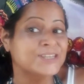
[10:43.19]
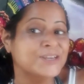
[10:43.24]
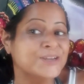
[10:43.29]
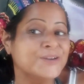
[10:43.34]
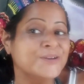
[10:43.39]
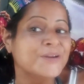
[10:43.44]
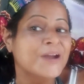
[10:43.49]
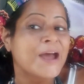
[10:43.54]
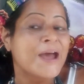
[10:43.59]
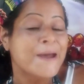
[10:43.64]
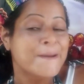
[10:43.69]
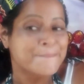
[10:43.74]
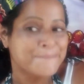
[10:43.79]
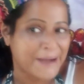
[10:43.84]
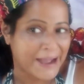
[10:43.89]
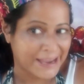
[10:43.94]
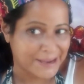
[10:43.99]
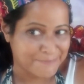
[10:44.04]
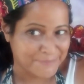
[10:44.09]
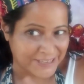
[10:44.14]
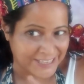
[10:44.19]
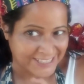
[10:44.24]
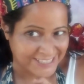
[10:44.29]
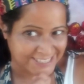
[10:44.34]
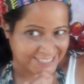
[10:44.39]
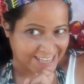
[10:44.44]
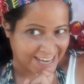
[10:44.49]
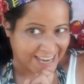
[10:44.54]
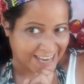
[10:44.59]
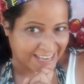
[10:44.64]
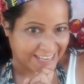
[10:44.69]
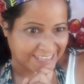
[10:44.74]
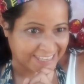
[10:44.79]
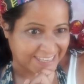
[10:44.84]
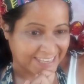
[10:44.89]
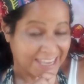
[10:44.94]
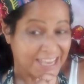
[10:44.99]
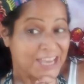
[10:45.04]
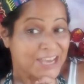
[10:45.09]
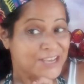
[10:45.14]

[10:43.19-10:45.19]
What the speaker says: to buy me a chai.